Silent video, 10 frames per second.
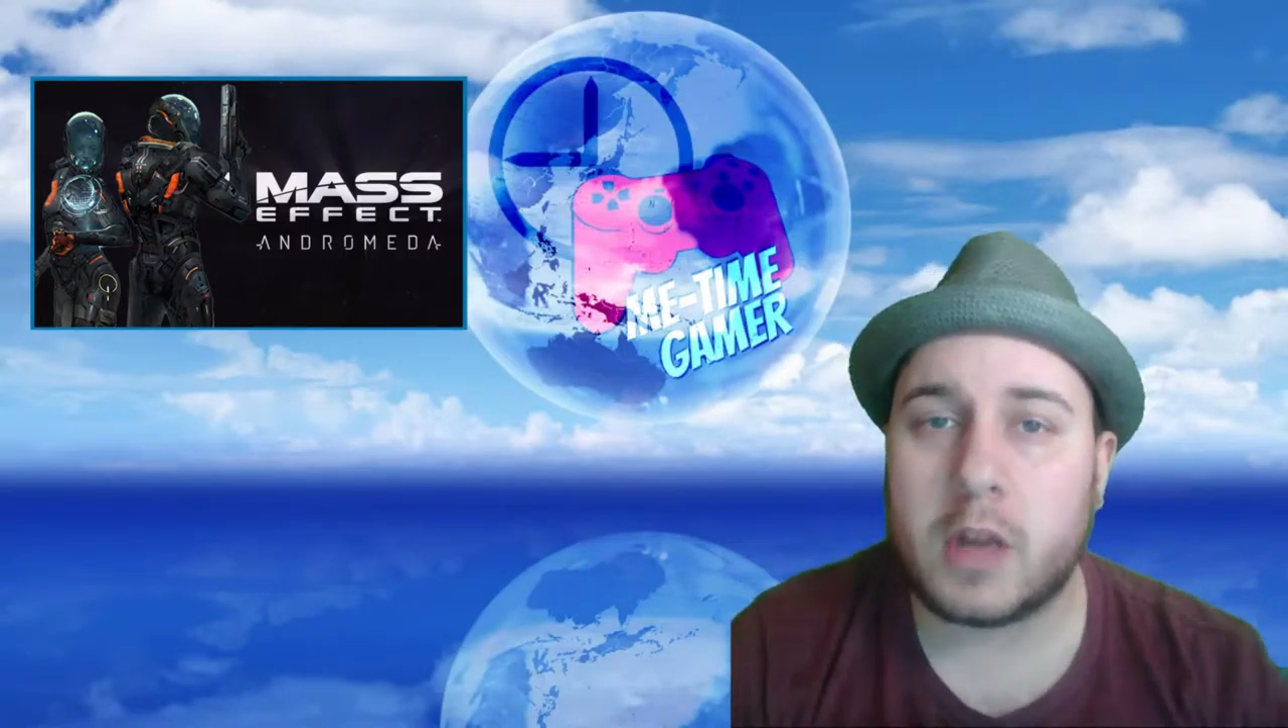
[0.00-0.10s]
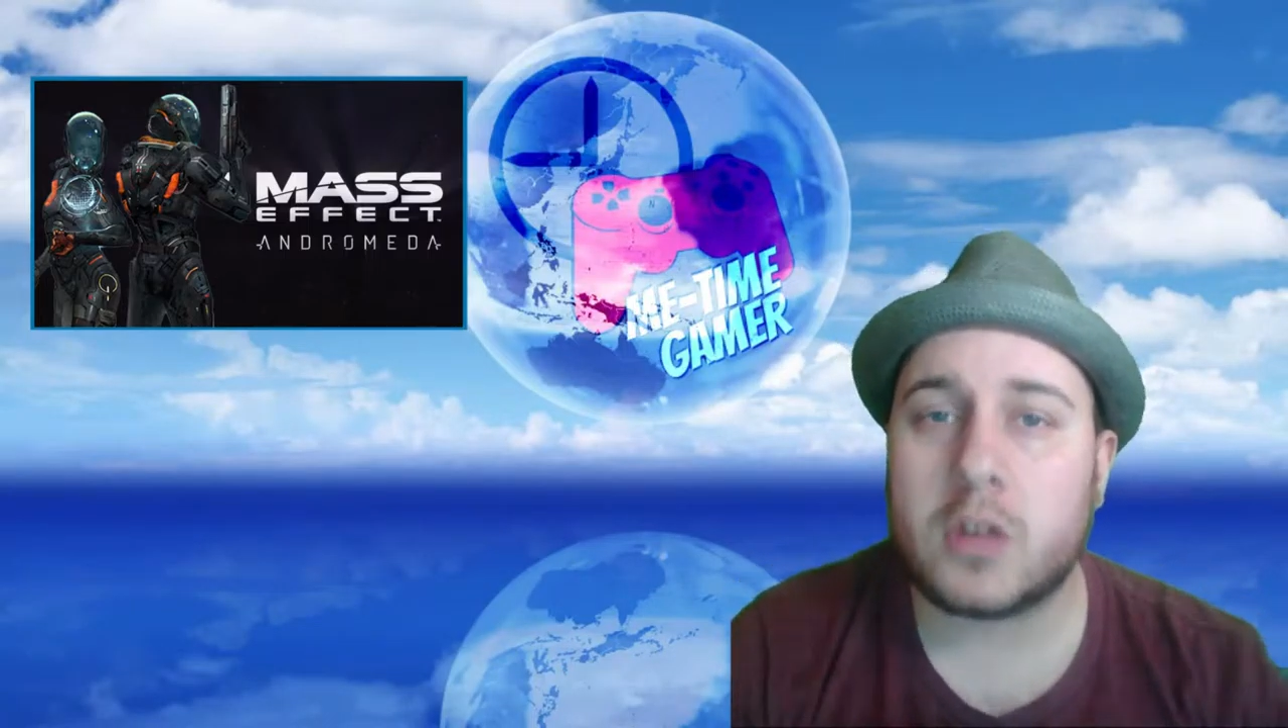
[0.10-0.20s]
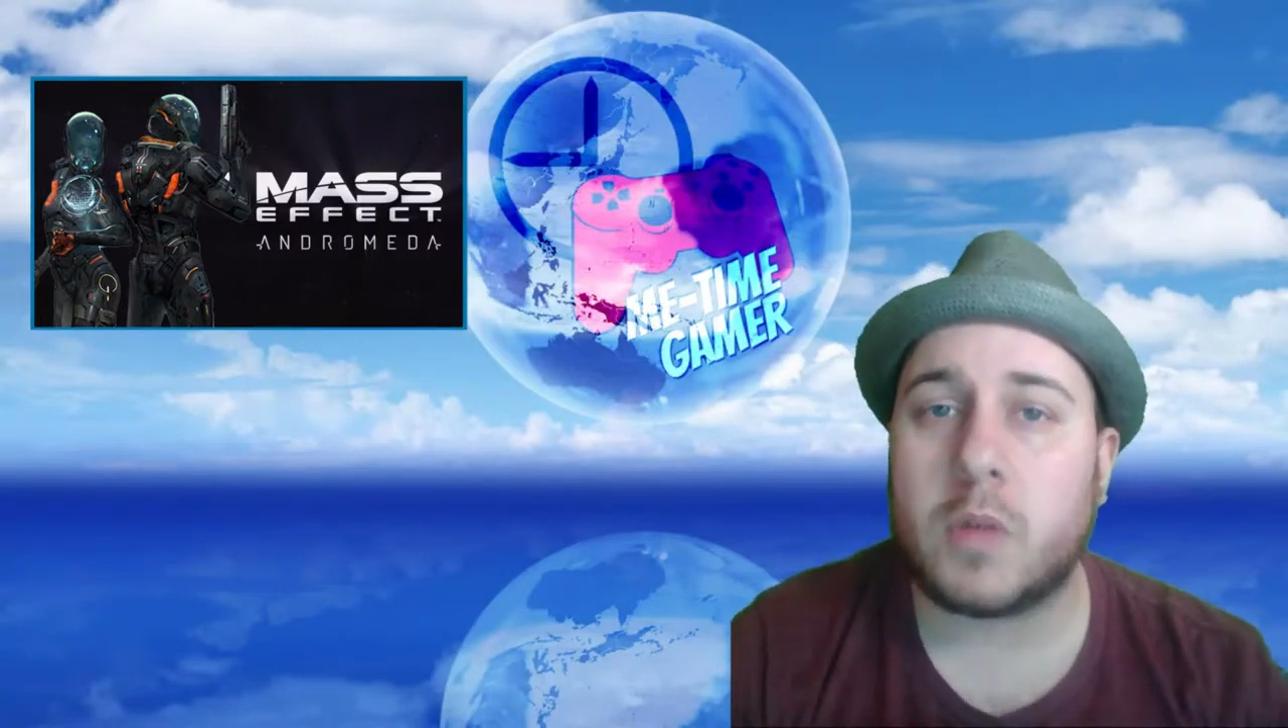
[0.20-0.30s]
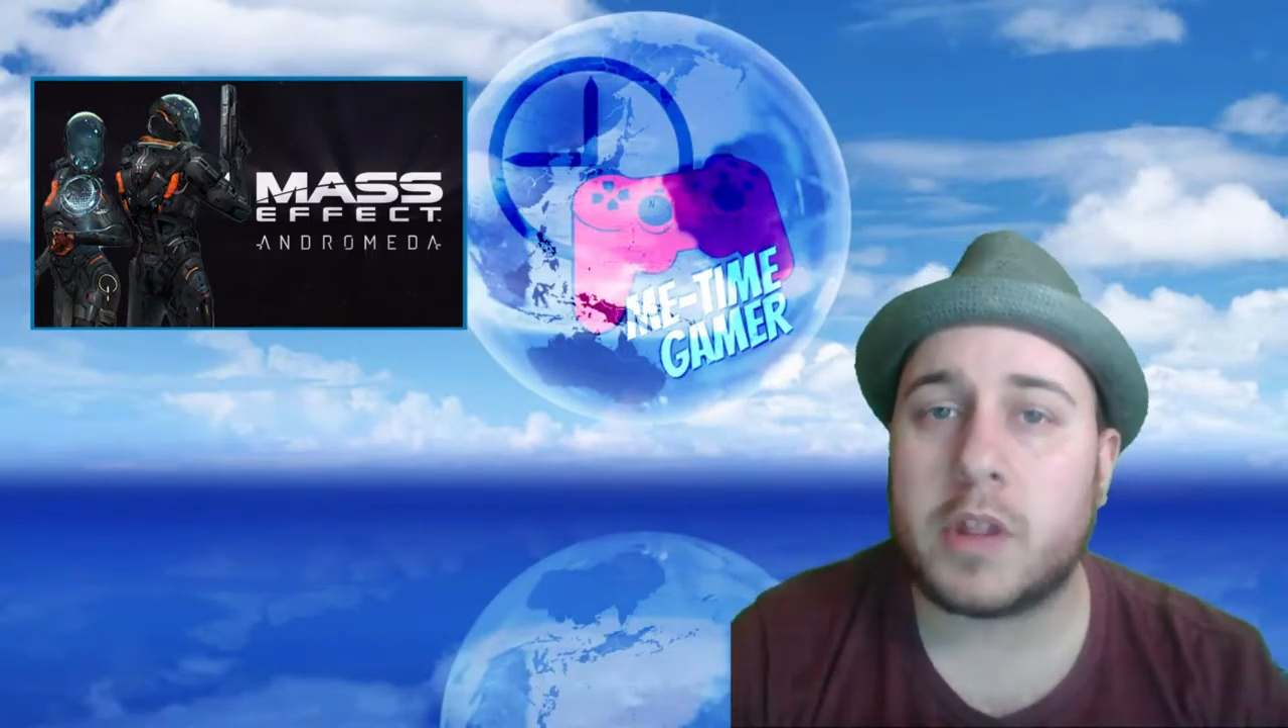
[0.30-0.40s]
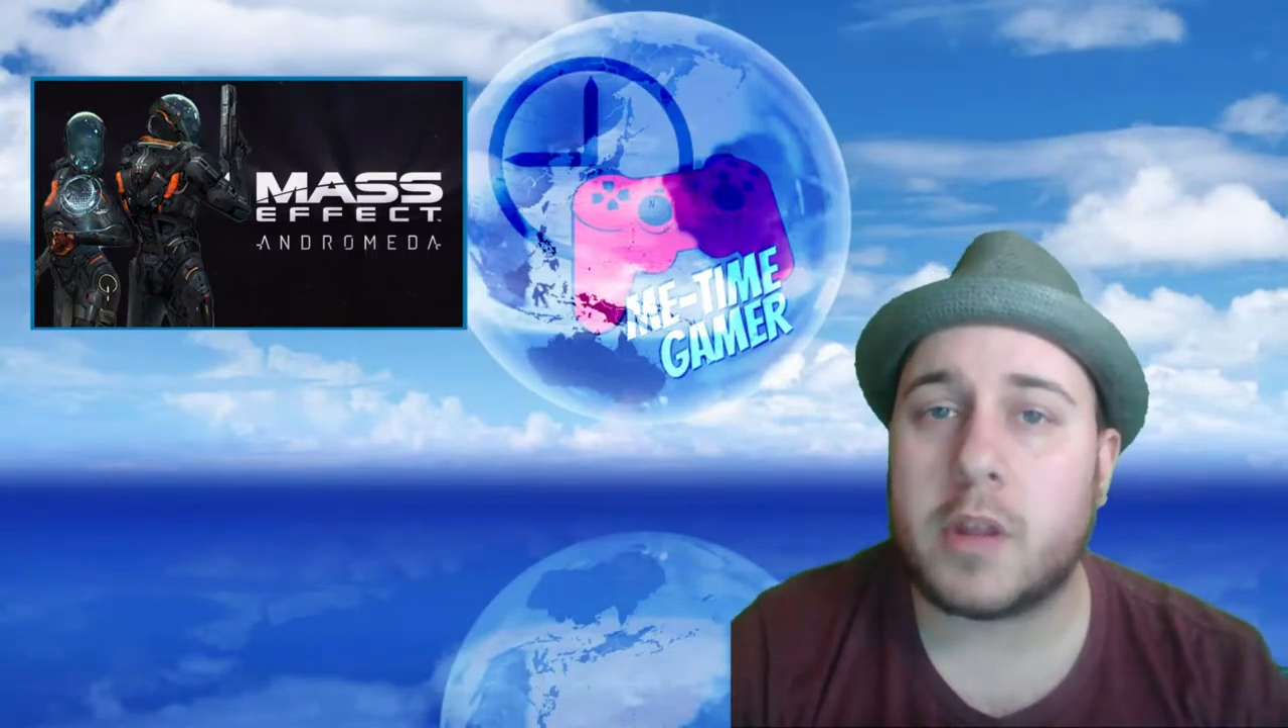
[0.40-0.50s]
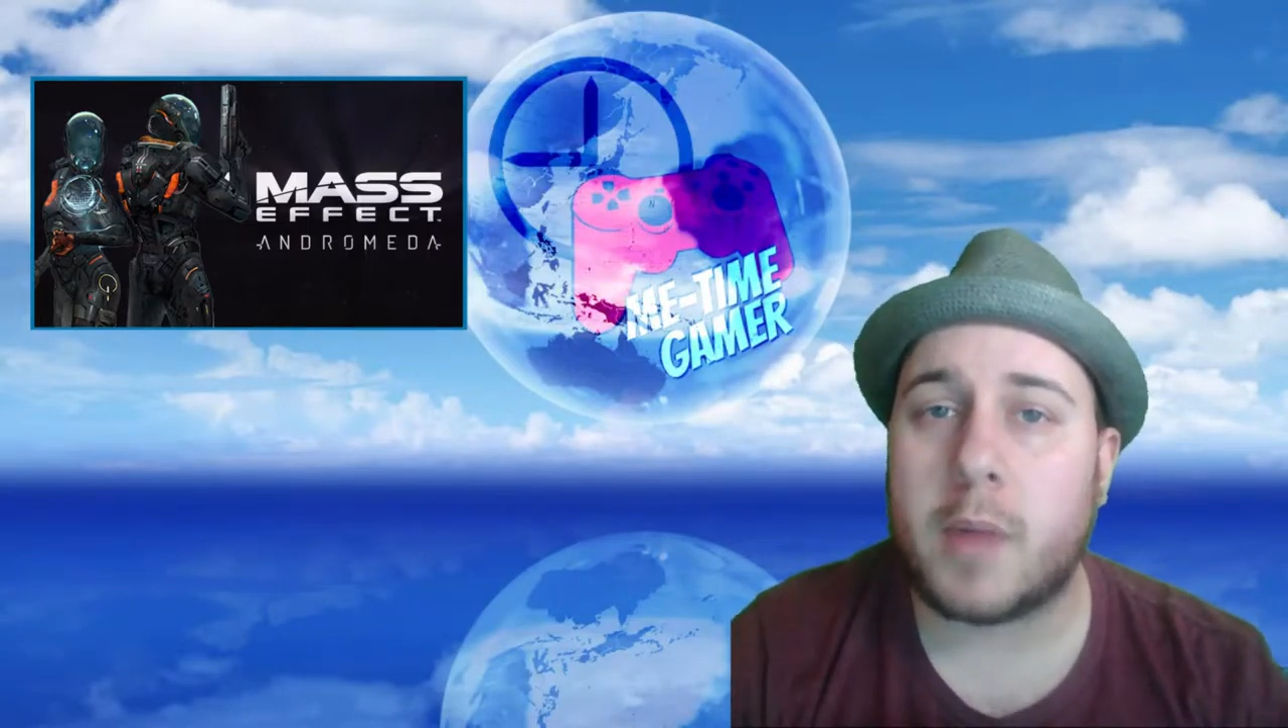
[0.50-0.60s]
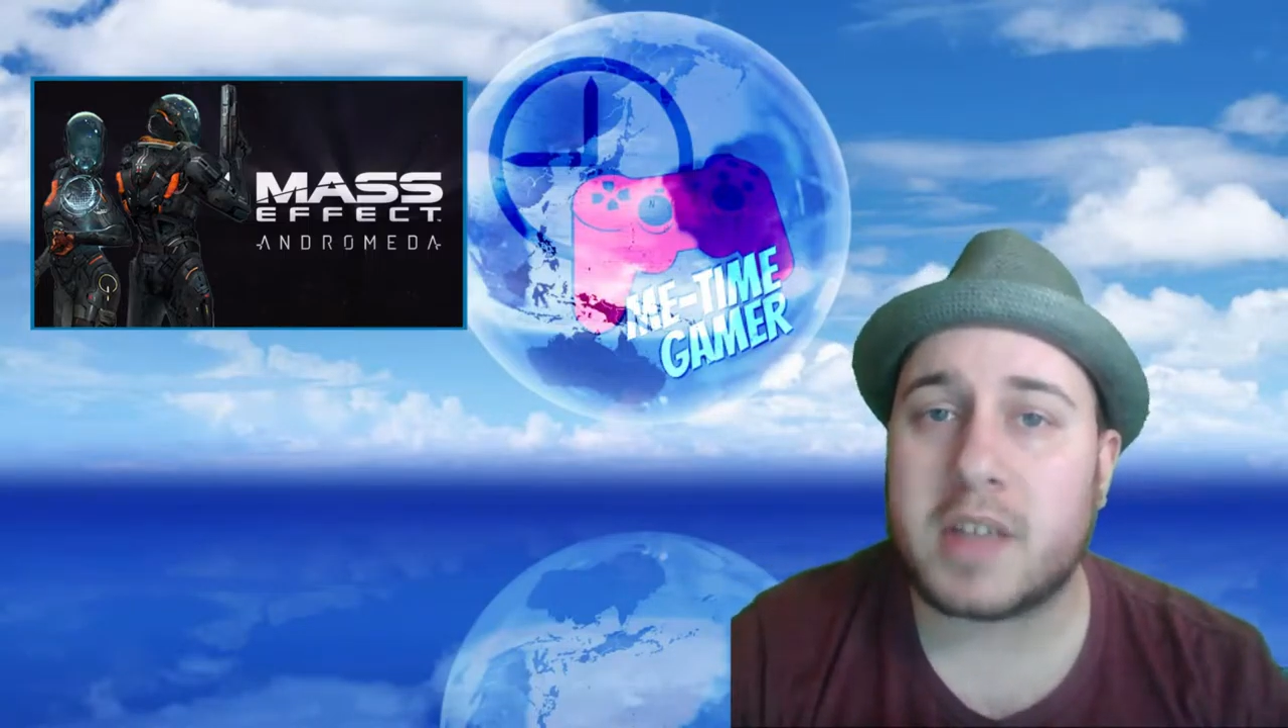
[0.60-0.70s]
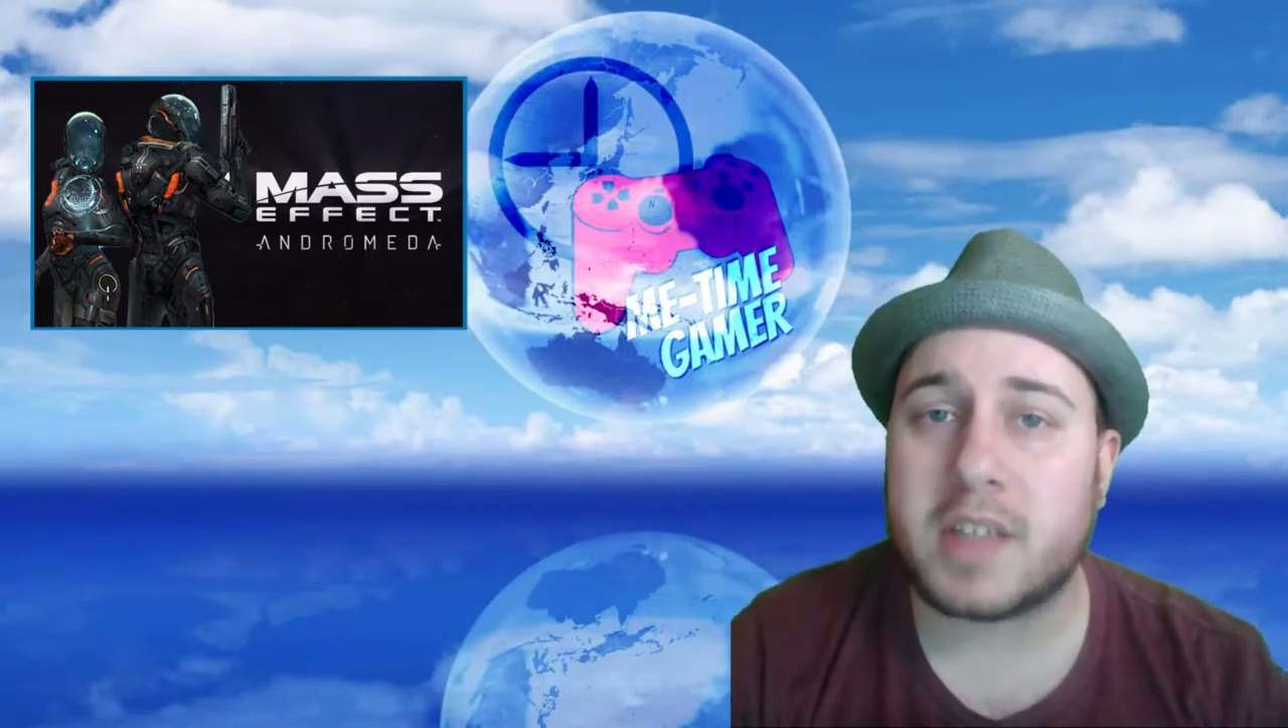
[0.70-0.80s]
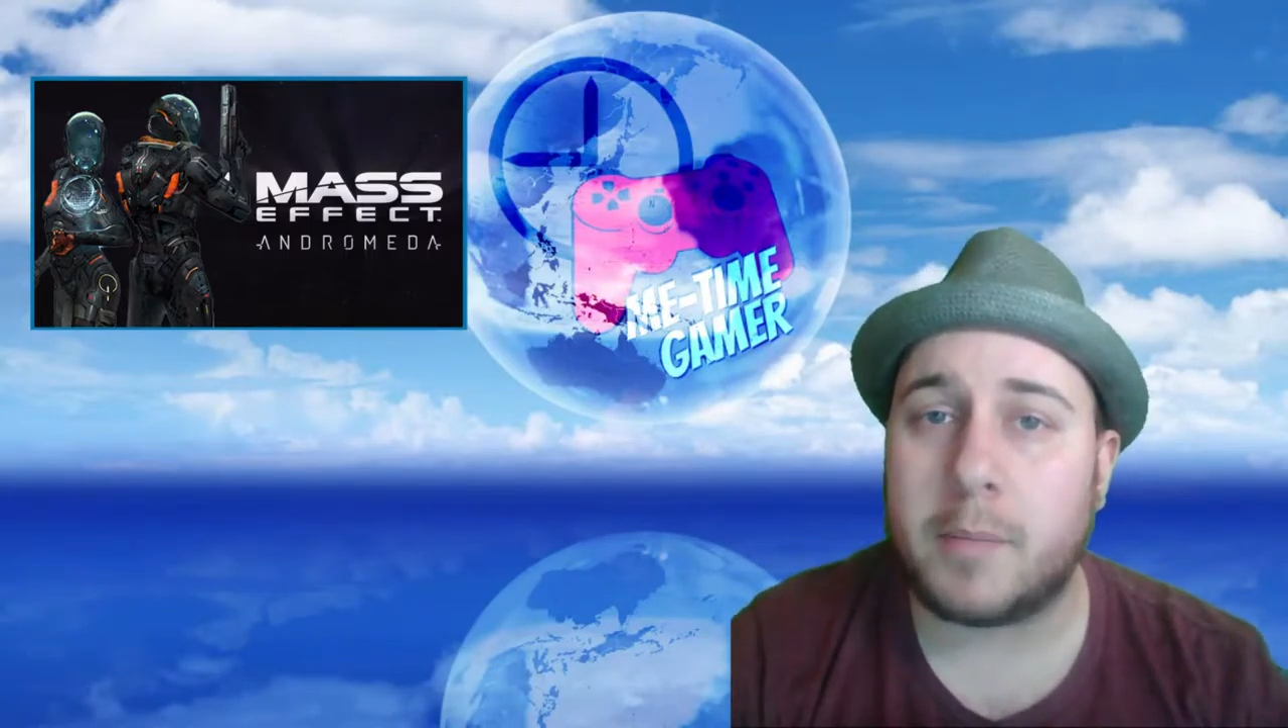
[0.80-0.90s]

Here's what the boss